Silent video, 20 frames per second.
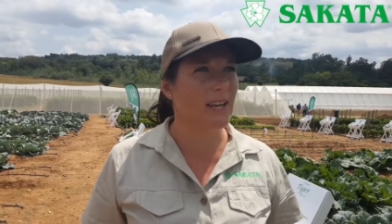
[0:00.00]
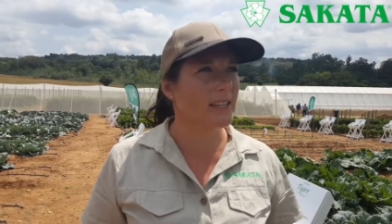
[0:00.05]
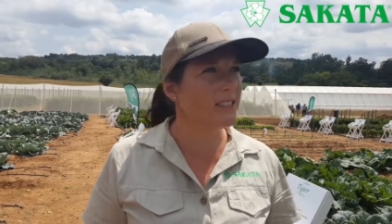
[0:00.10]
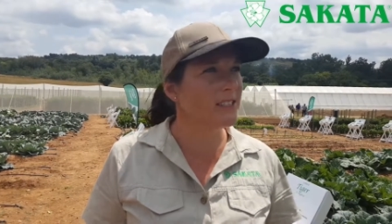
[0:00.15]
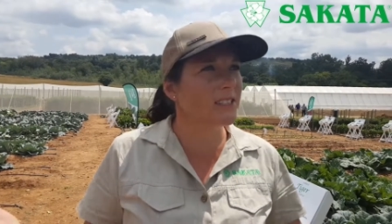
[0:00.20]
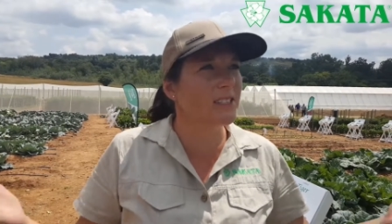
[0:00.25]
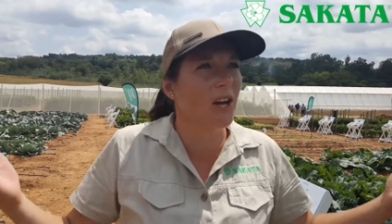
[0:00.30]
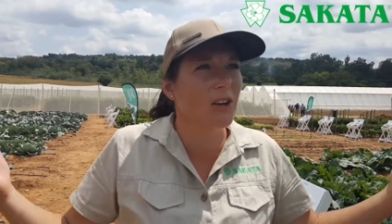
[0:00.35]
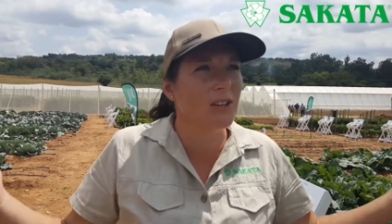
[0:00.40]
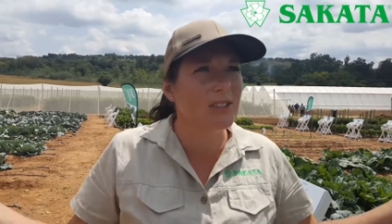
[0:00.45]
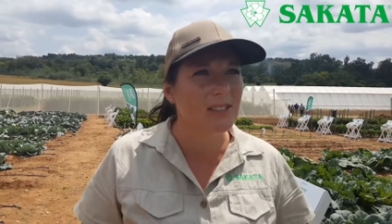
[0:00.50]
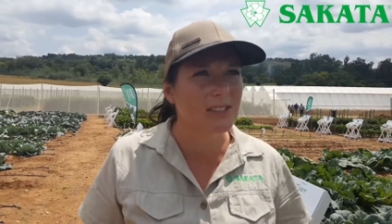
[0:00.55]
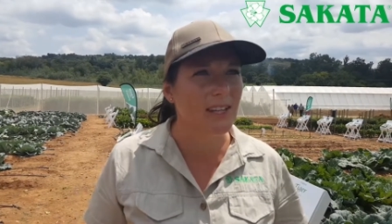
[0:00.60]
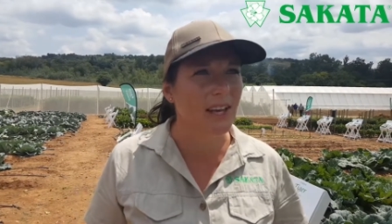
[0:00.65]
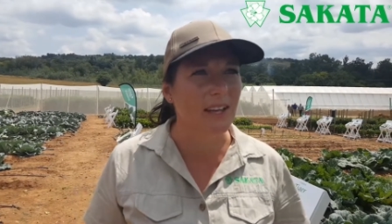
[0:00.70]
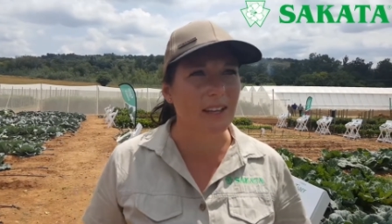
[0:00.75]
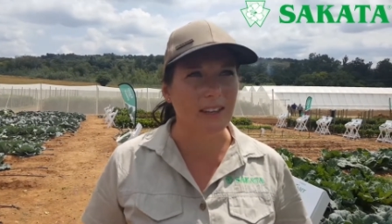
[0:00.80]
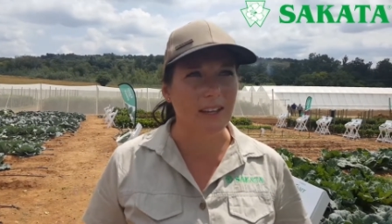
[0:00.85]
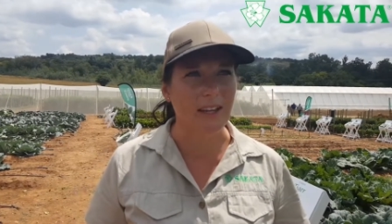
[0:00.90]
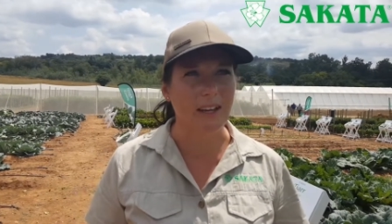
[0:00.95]
They just go and
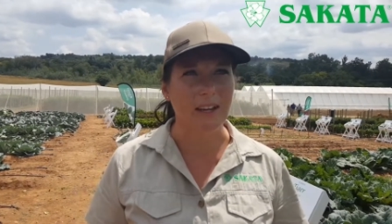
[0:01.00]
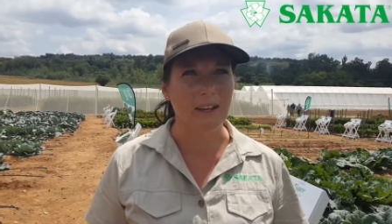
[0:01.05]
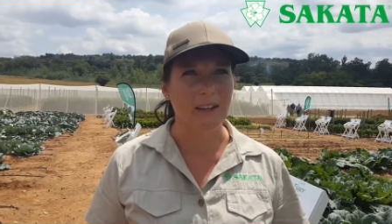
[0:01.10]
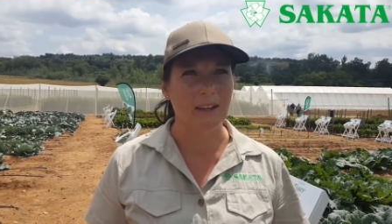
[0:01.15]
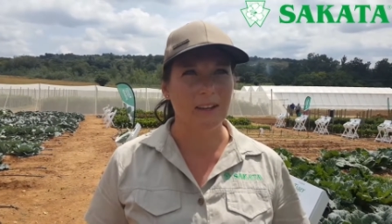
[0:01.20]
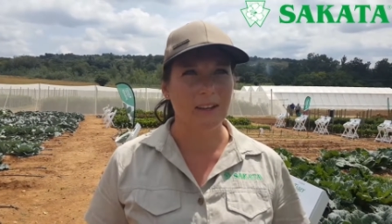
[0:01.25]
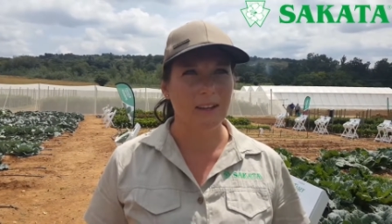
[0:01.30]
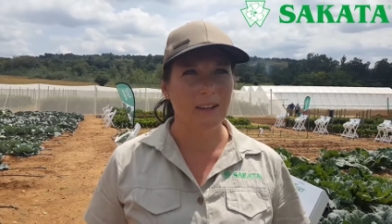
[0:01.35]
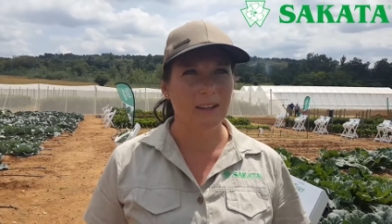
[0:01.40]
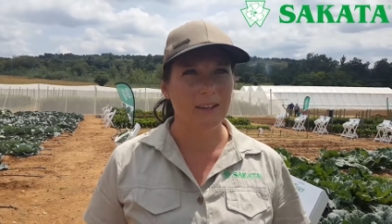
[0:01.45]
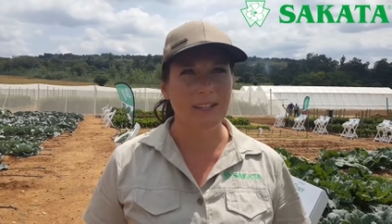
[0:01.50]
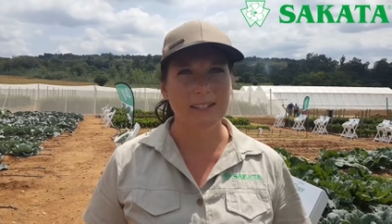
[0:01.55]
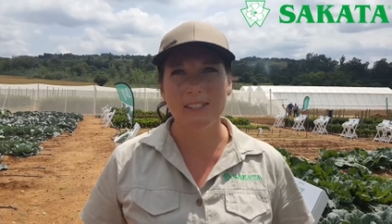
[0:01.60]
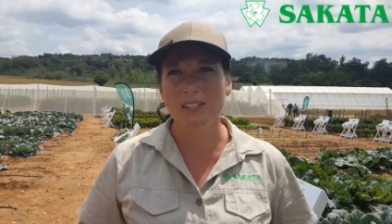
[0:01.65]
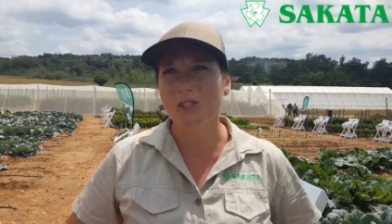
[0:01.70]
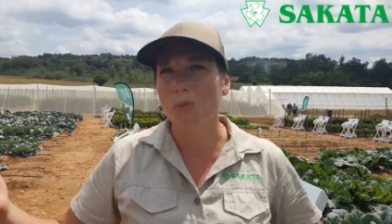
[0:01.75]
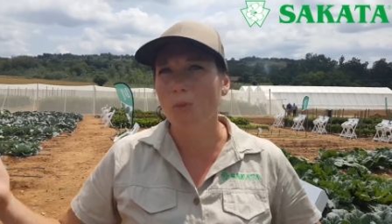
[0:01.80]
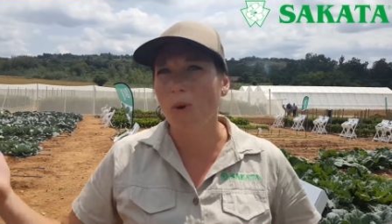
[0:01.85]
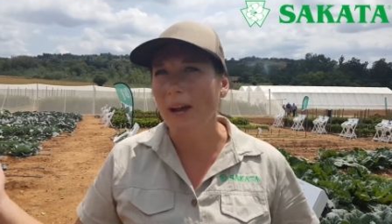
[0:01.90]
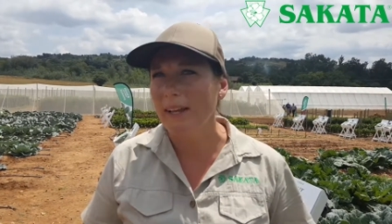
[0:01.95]
stay there. They
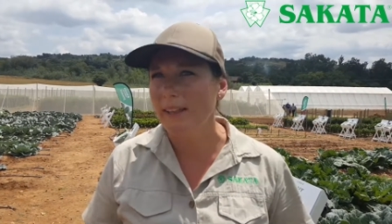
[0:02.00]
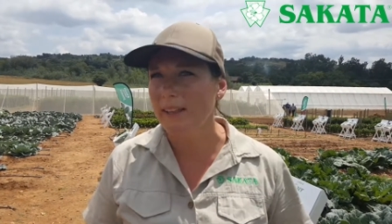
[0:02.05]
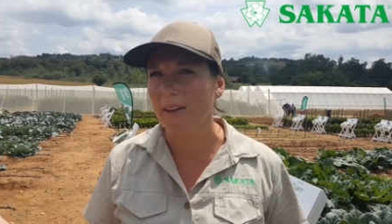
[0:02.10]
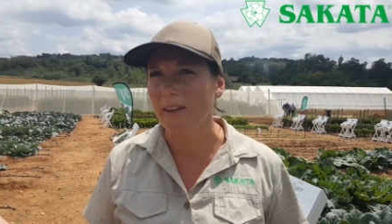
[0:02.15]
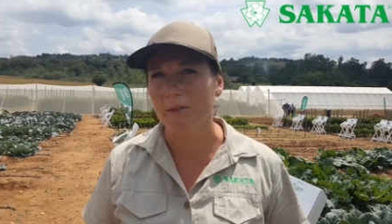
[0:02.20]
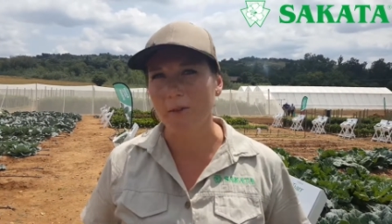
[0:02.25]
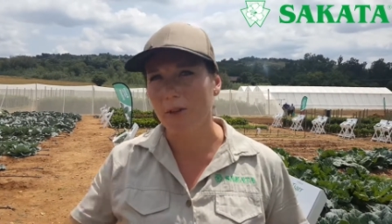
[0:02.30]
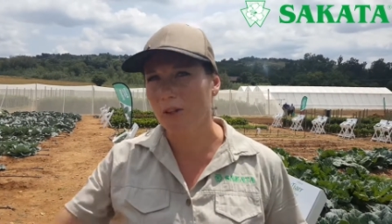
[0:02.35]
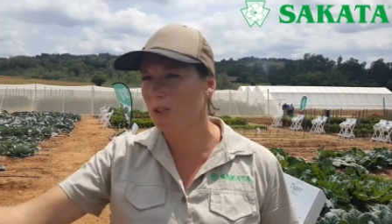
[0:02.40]
just wait there for